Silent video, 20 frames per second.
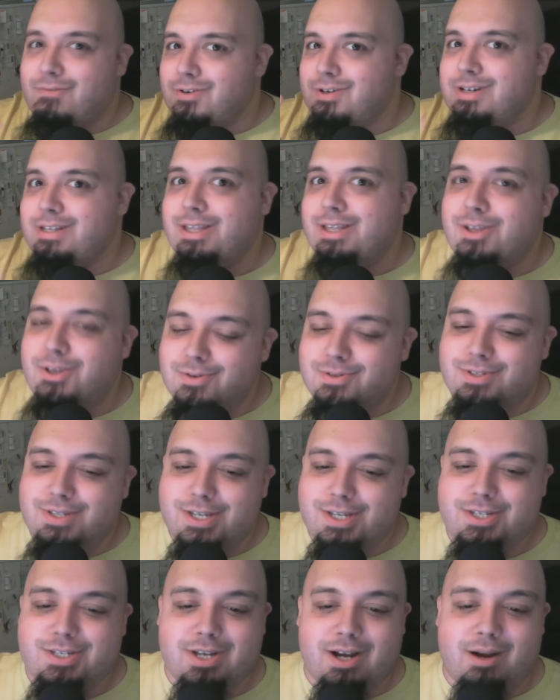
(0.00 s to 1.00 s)
already used
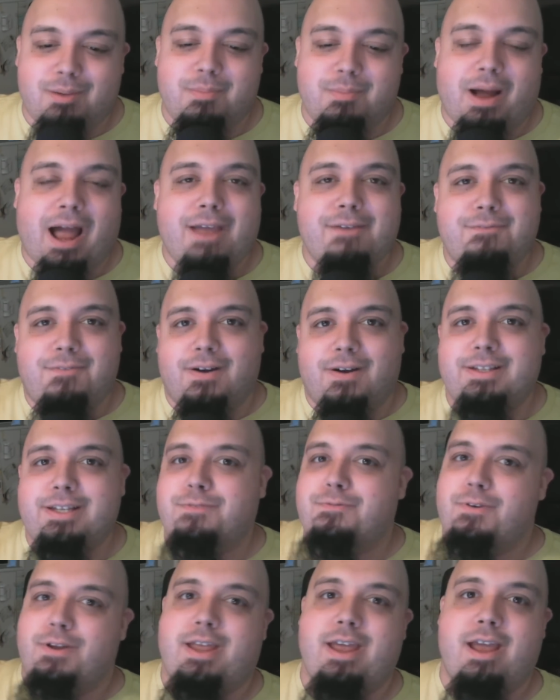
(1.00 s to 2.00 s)
this term. I find it
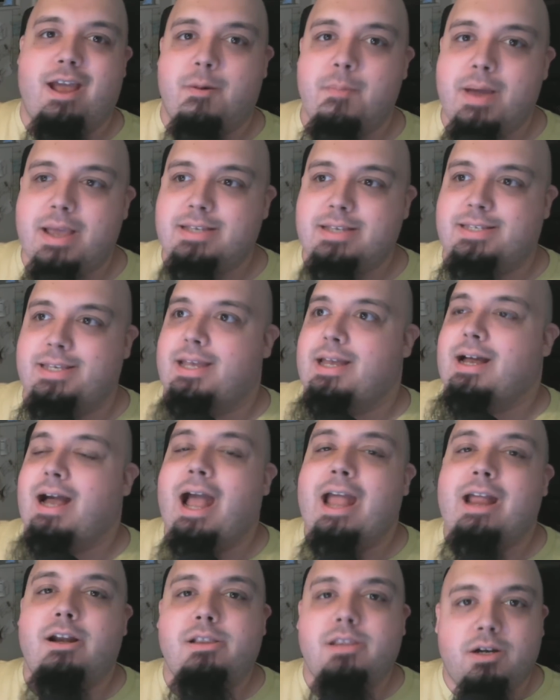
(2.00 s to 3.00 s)
freaking amazing.
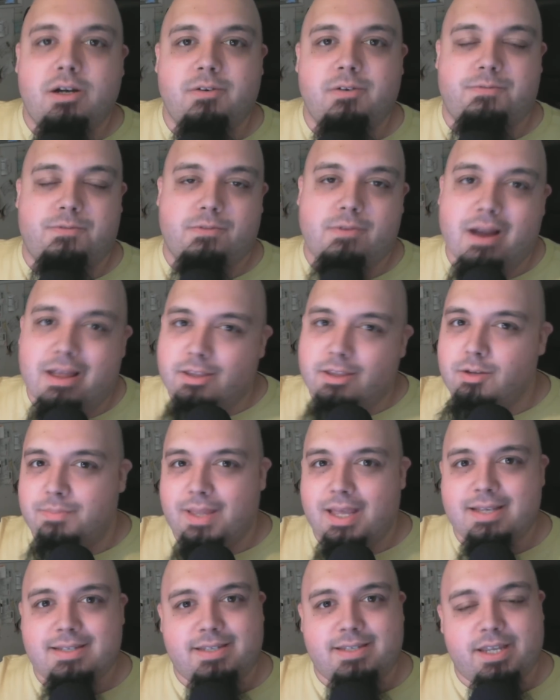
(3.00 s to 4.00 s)
I love
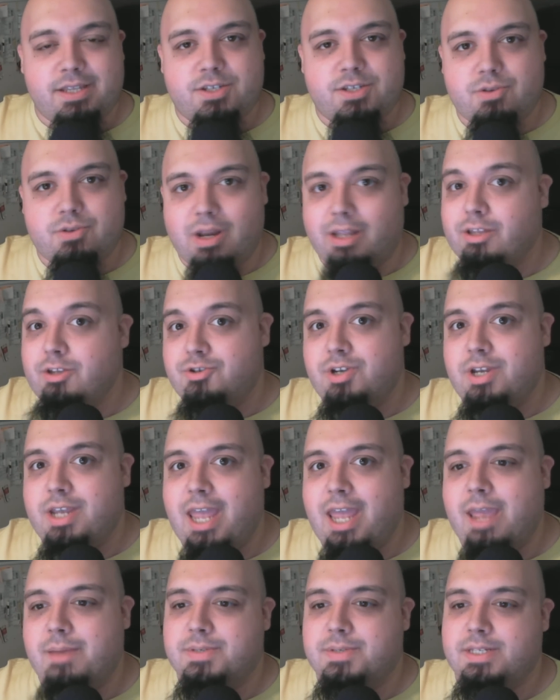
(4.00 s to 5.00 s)
randomness in strategy
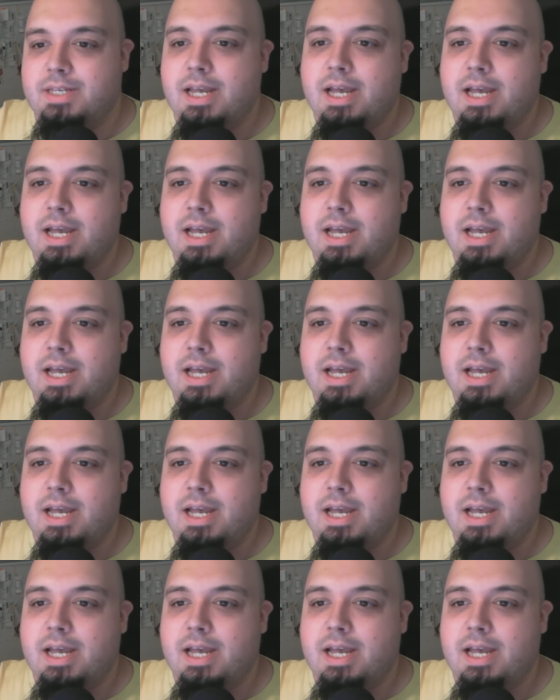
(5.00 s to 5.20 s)
games.